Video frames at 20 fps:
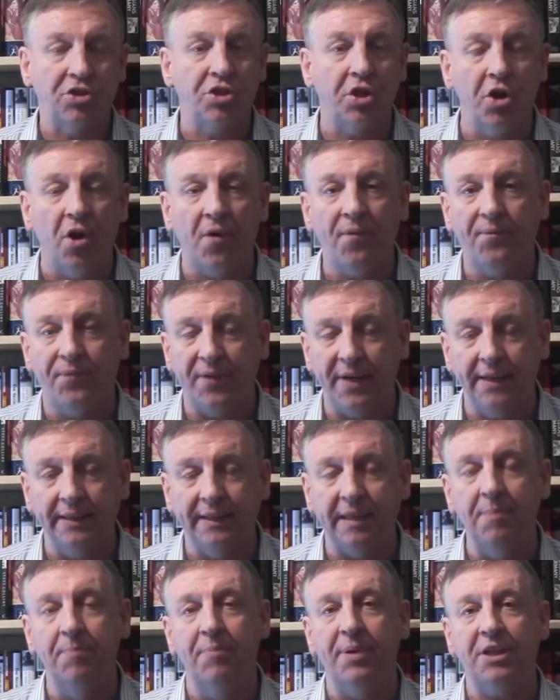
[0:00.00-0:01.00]
to not
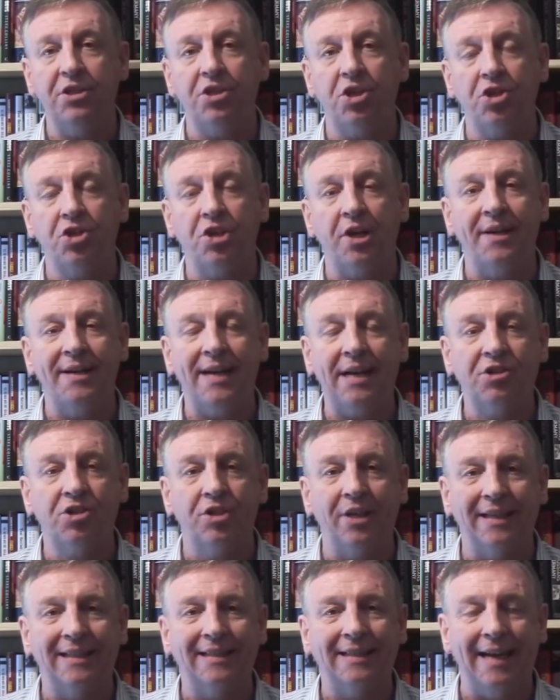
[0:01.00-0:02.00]
fielding British
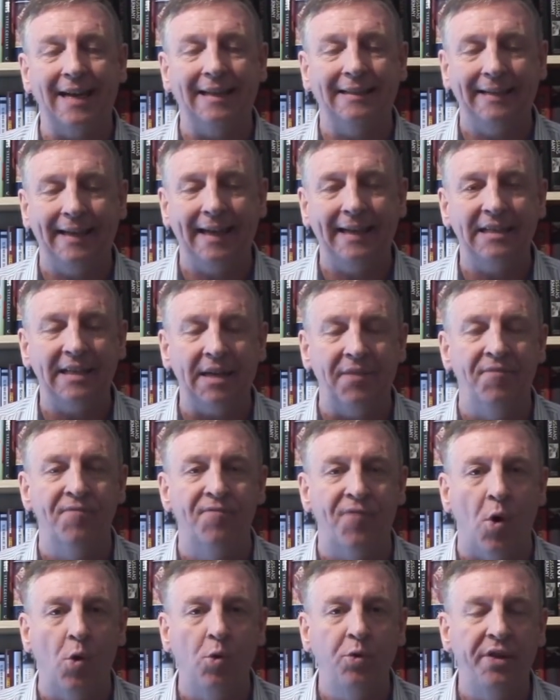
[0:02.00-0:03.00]
nationalist candidates and
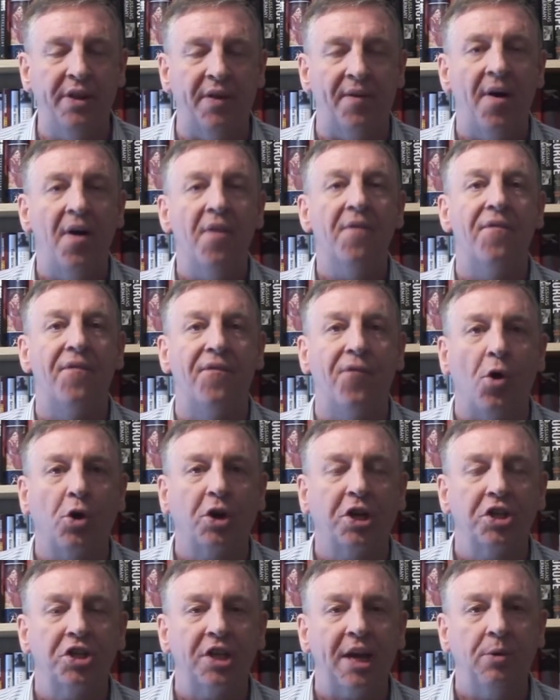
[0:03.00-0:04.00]
voting the
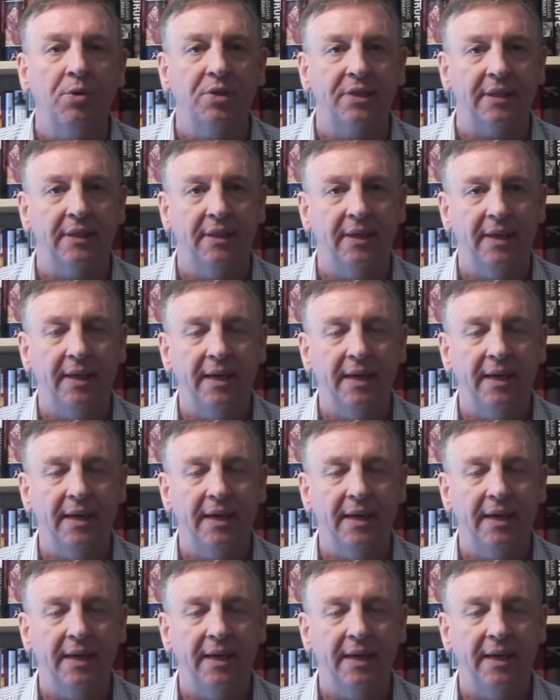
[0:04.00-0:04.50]
fuckers out